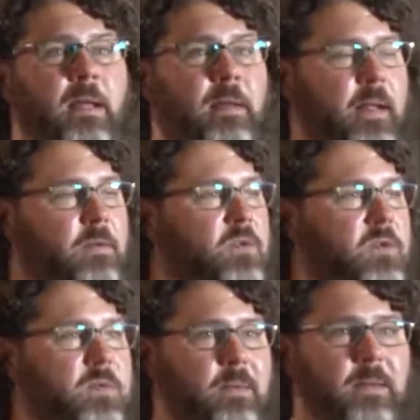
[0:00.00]
Like that's
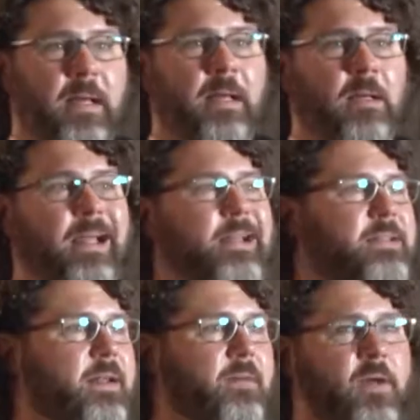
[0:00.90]
just getting
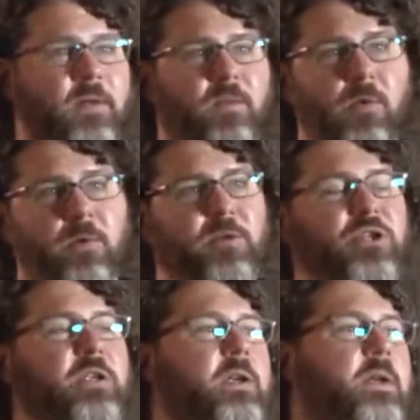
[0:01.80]
lights, and I've got a smoke
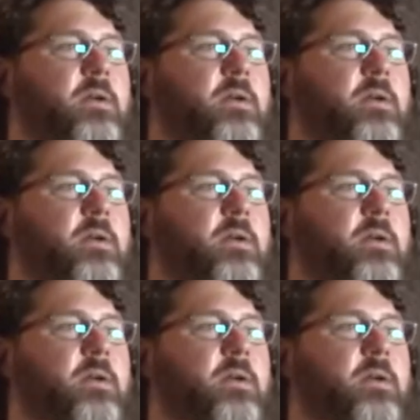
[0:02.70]
machine,